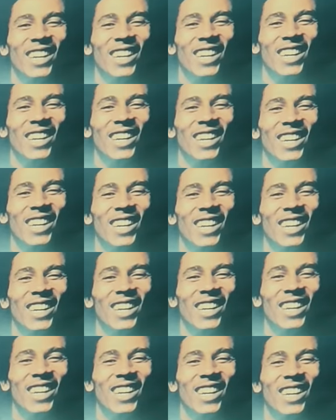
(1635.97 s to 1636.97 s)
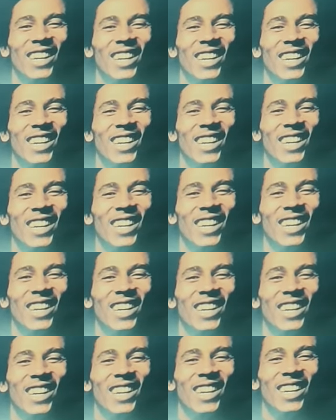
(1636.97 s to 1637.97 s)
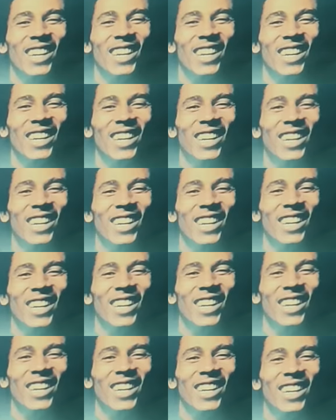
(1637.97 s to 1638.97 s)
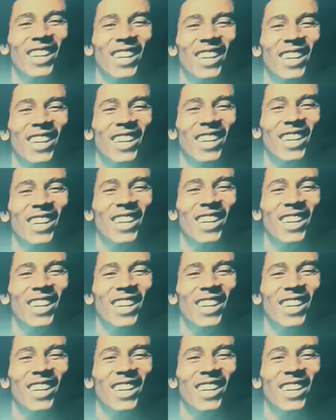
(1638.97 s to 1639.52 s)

No words are spoken by the person on screen.